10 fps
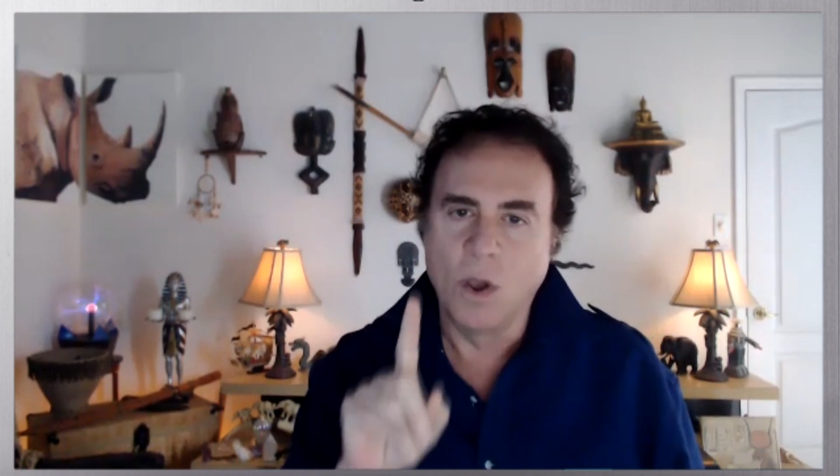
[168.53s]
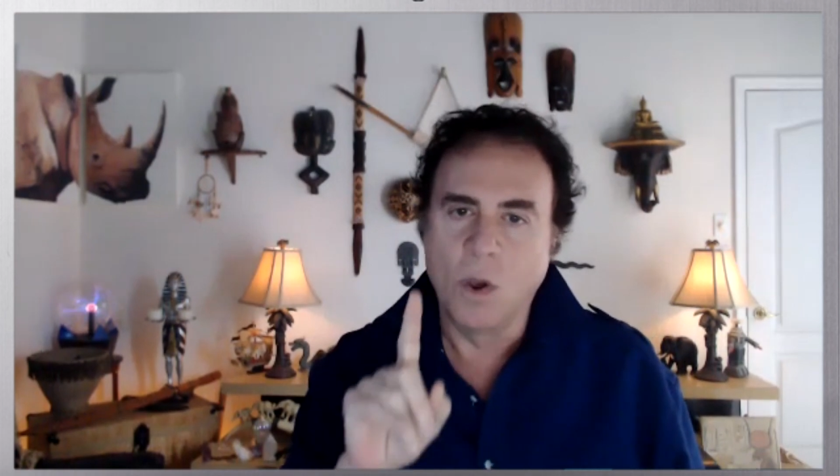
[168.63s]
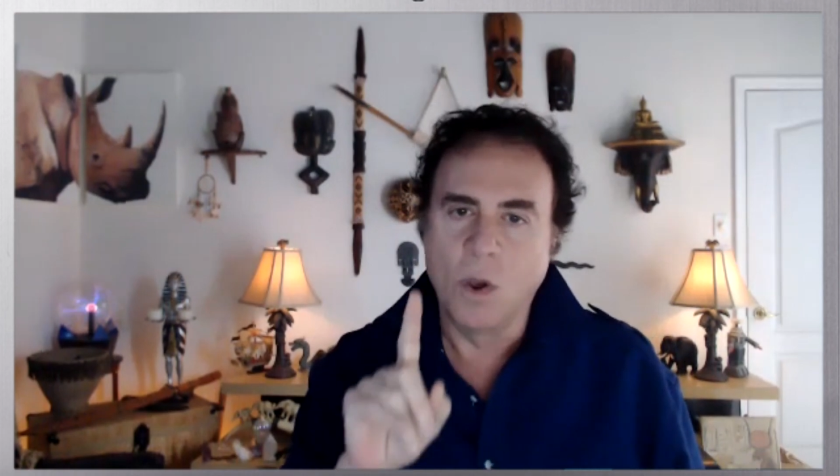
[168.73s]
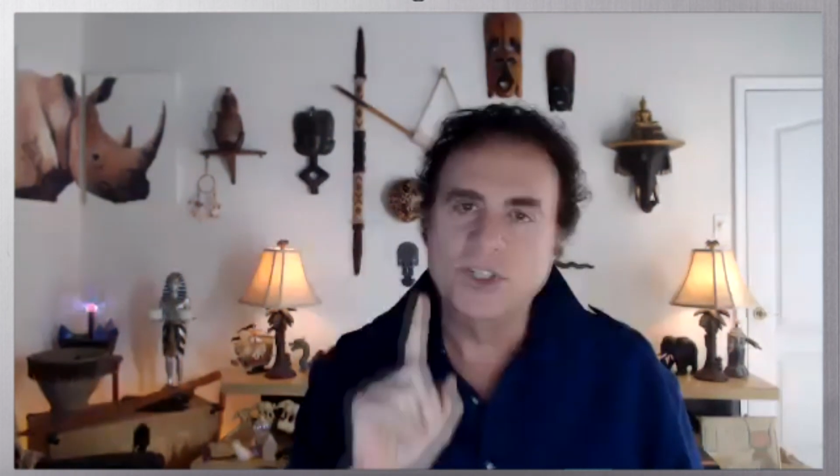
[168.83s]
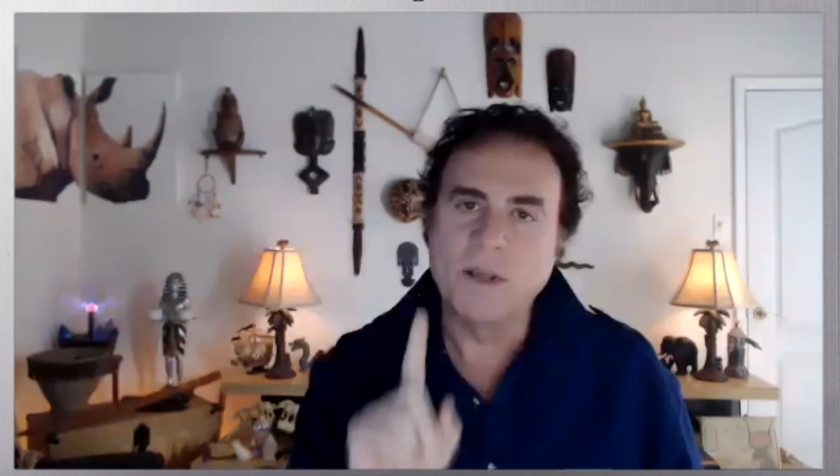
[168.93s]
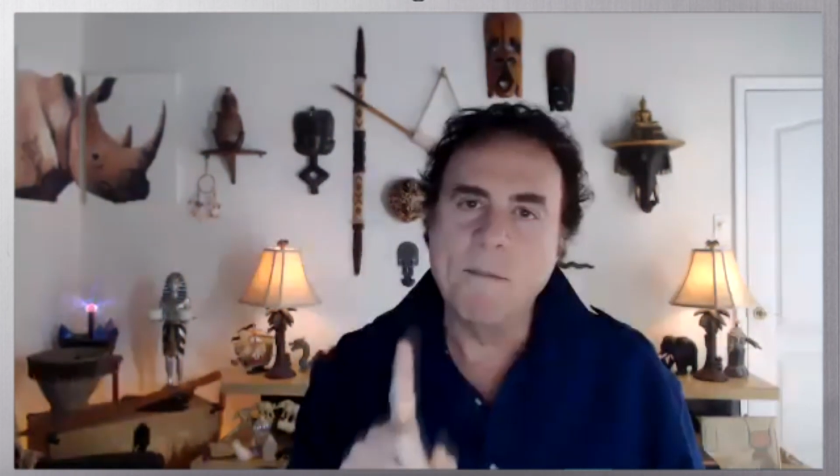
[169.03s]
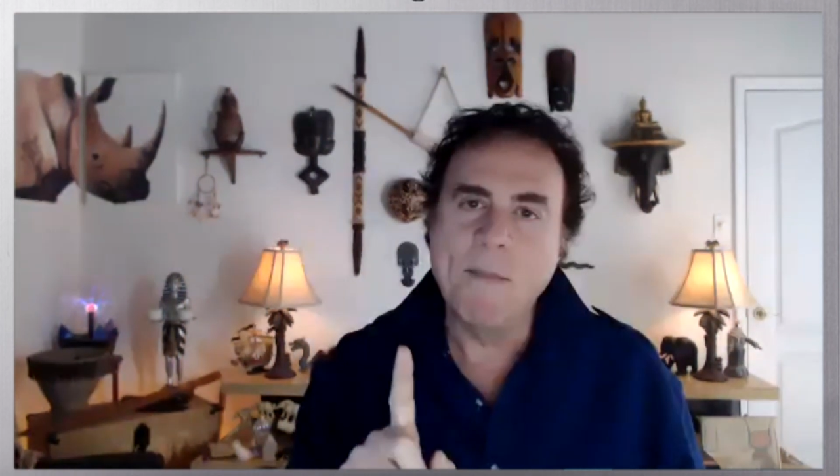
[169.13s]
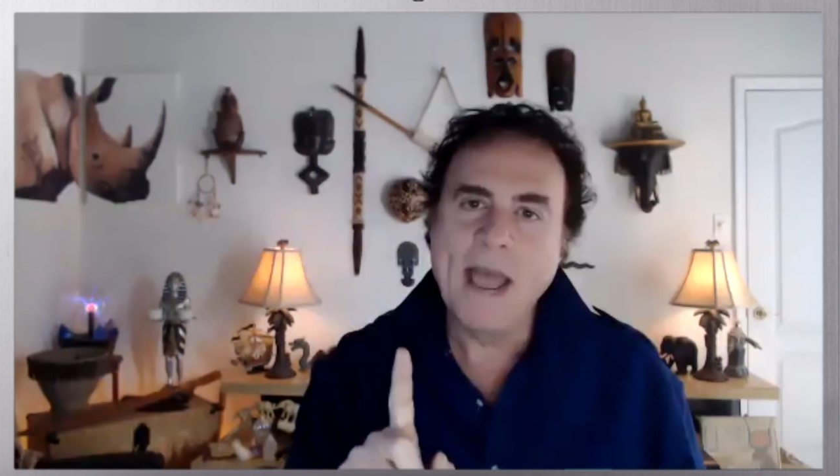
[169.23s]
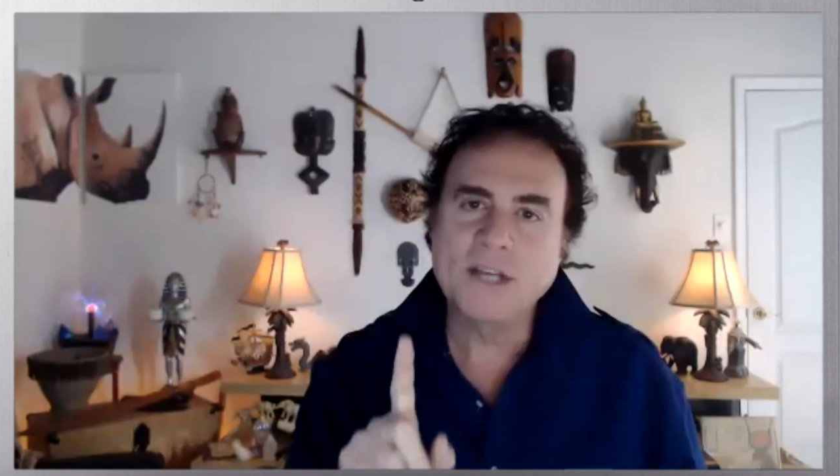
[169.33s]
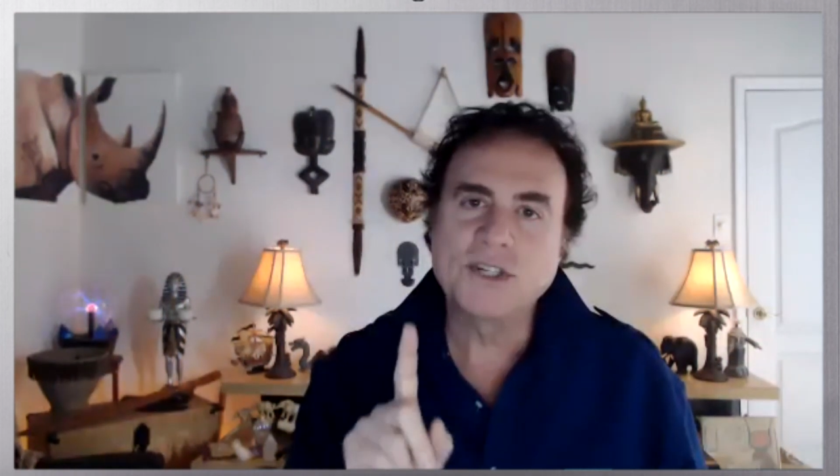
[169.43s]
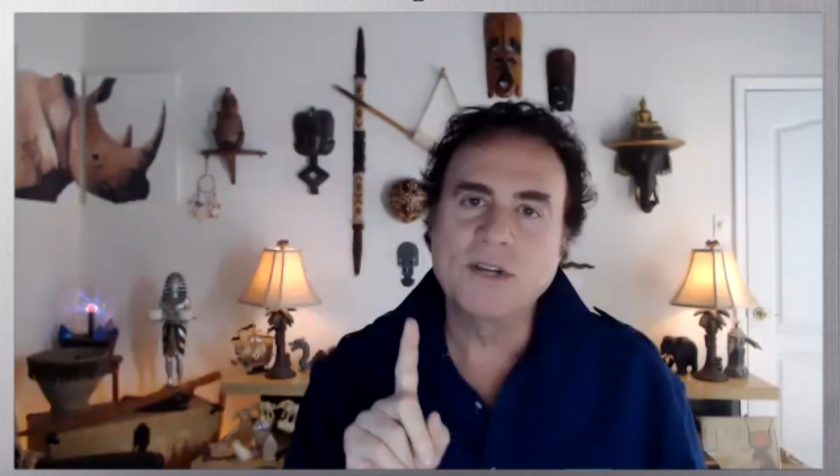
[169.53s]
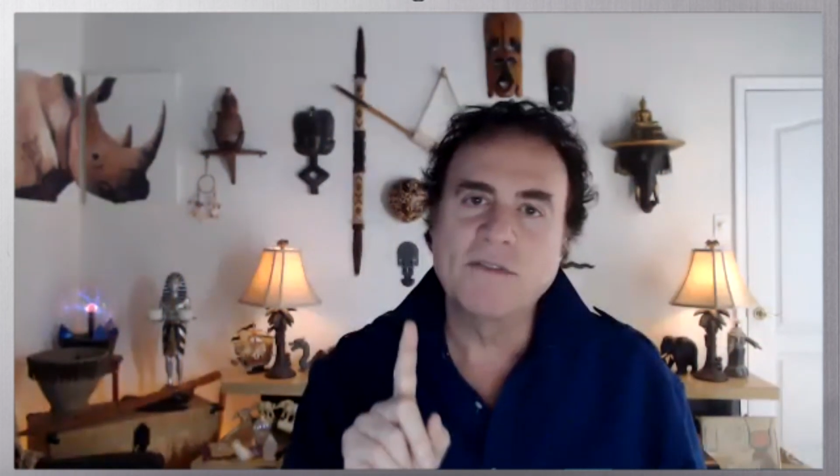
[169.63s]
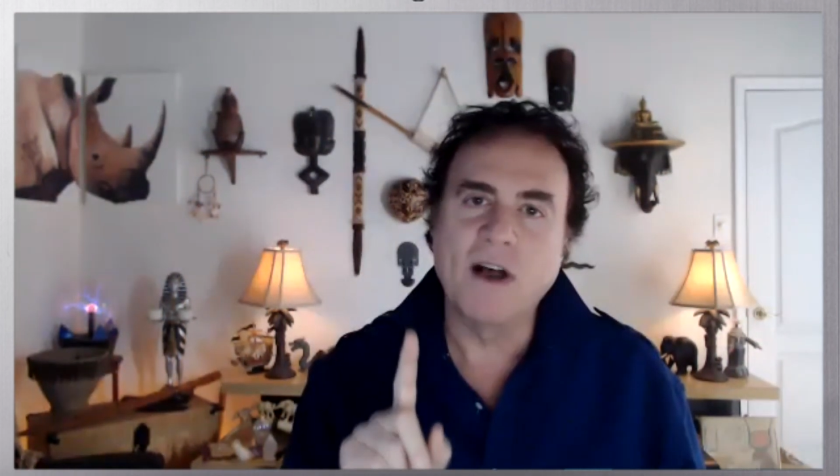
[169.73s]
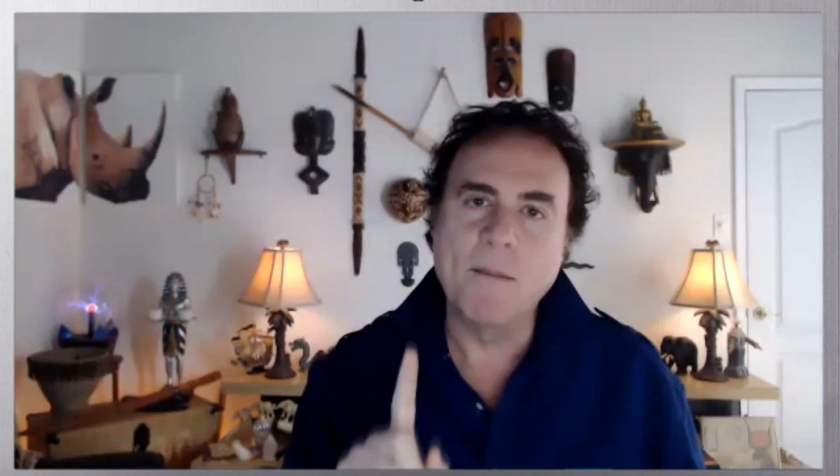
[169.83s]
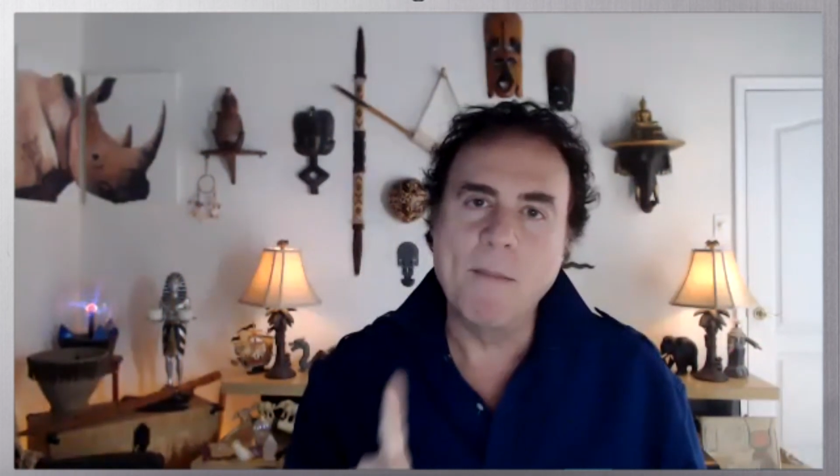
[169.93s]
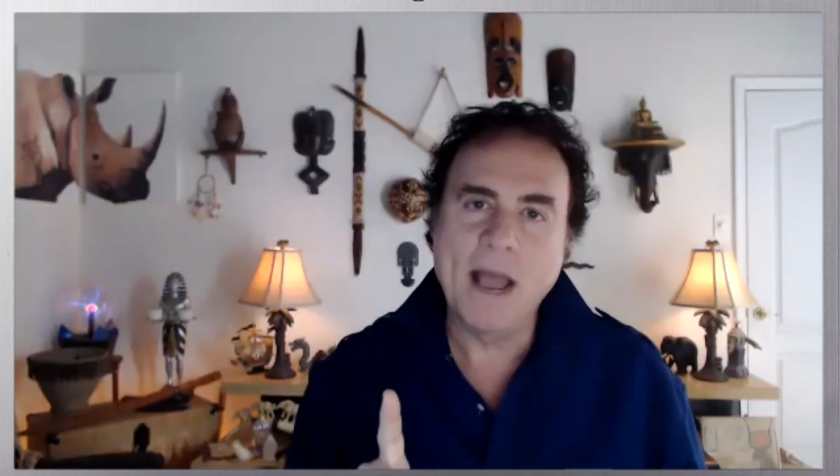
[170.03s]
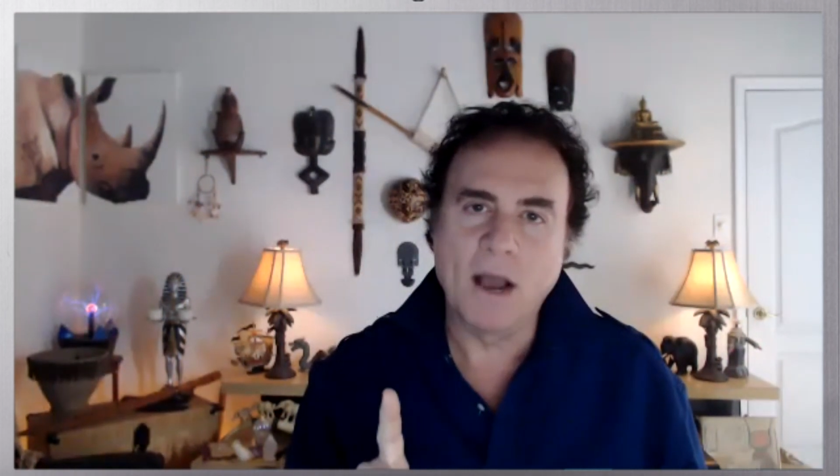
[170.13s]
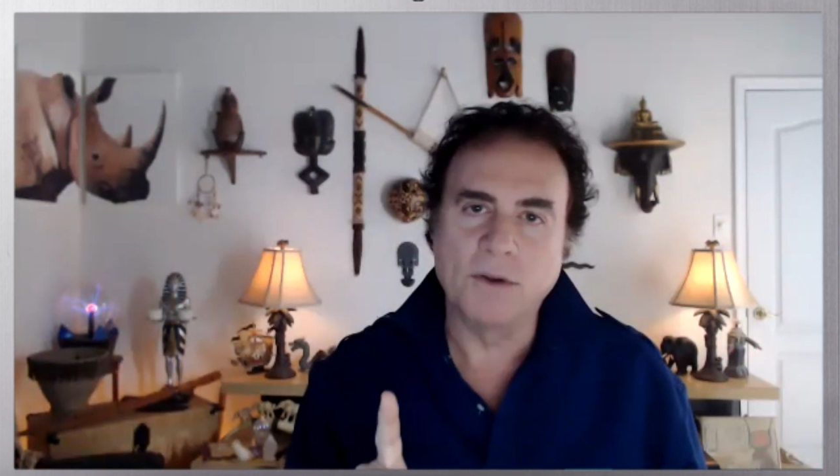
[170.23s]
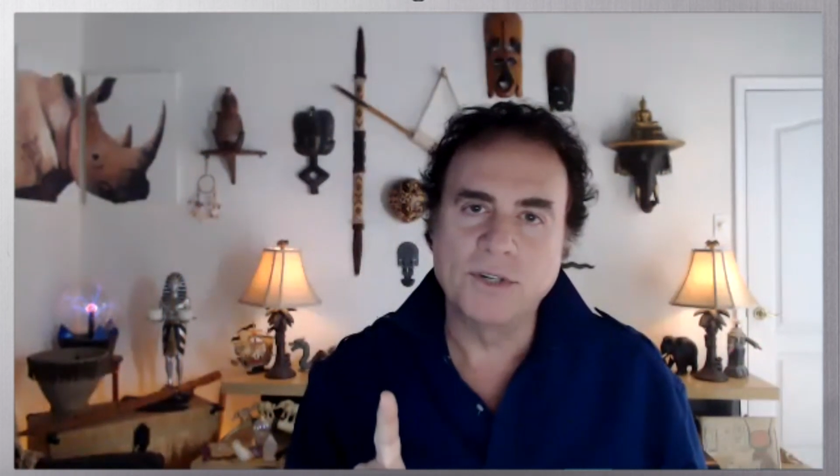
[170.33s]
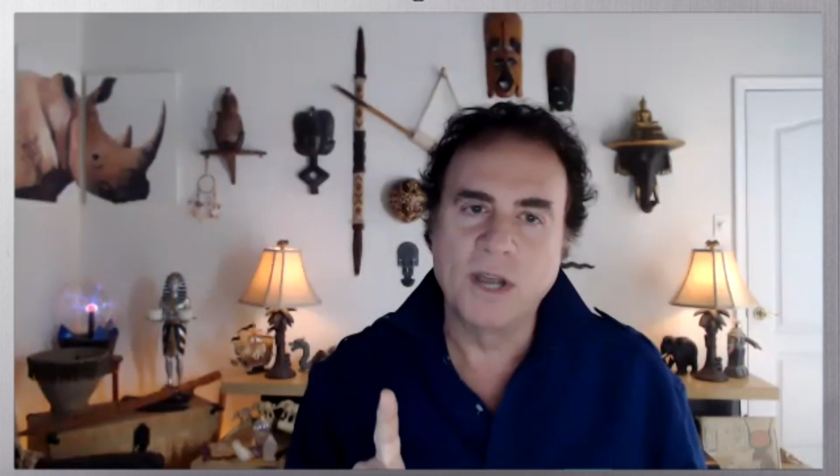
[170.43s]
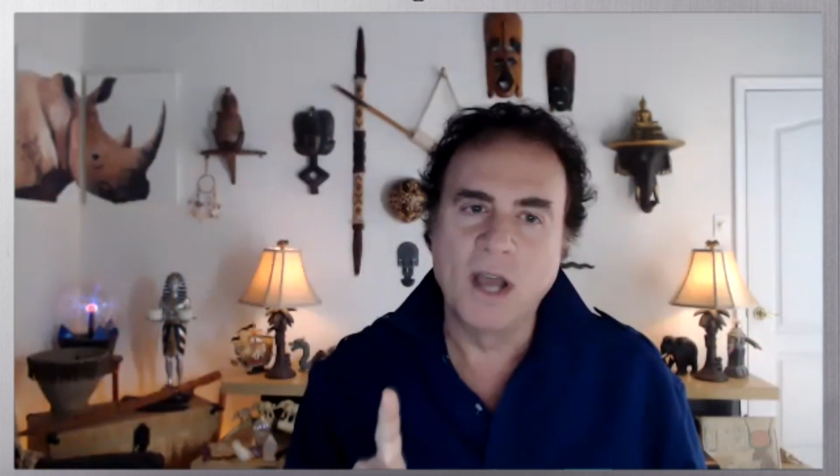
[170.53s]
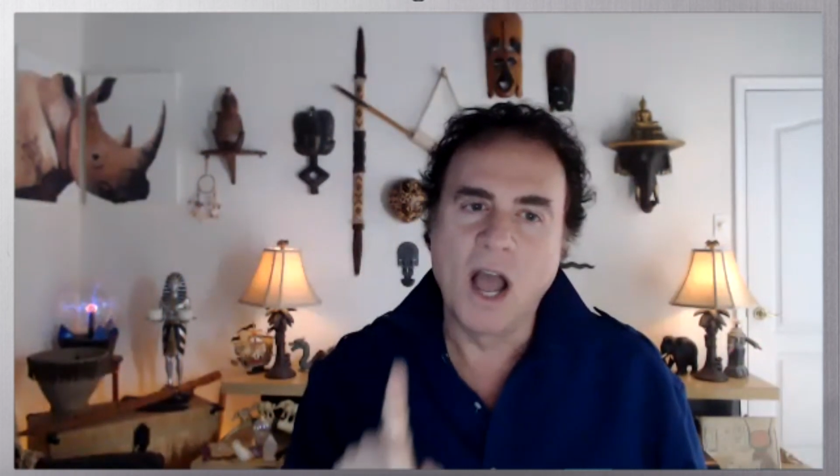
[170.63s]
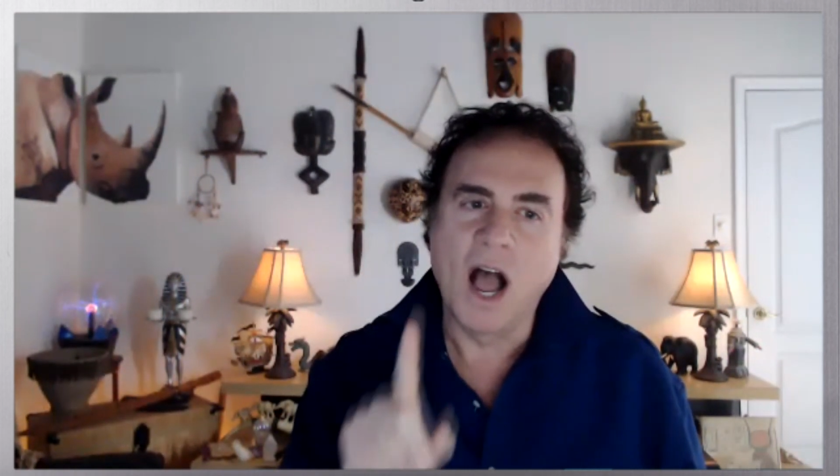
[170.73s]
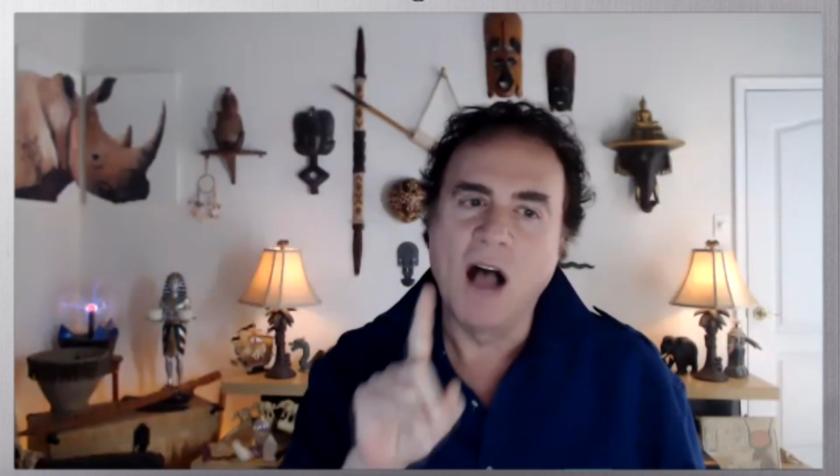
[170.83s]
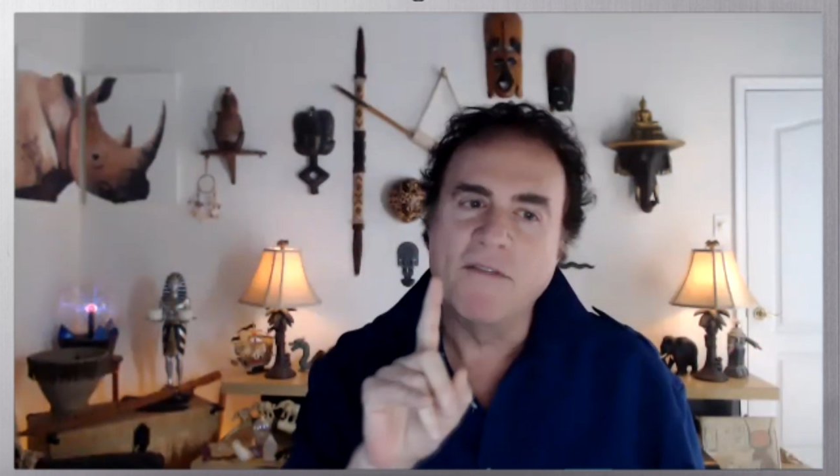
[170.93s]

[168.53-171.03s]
was the massive amount of